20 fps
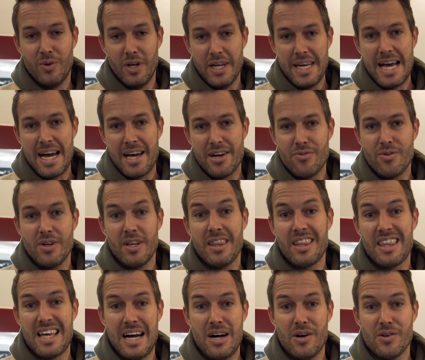
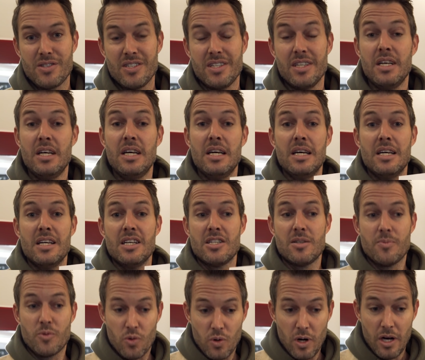100,000
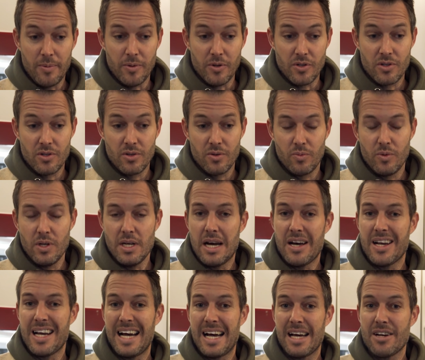subscribers. We're
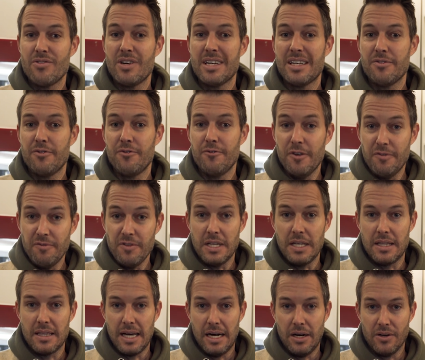now at
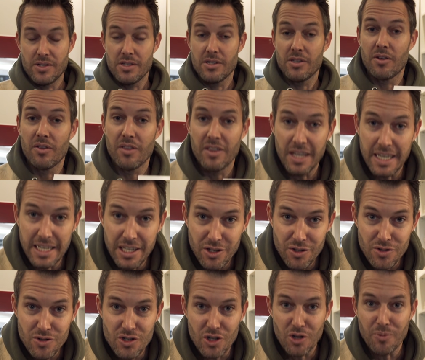150,000, so thank
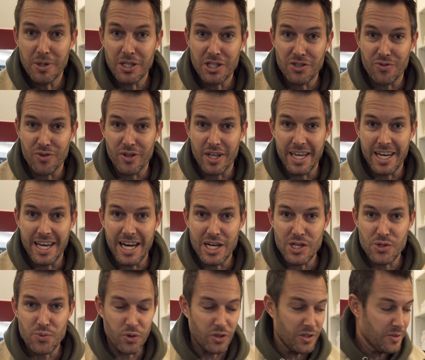you so much for that
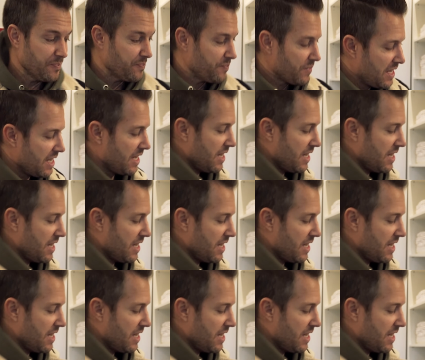as well.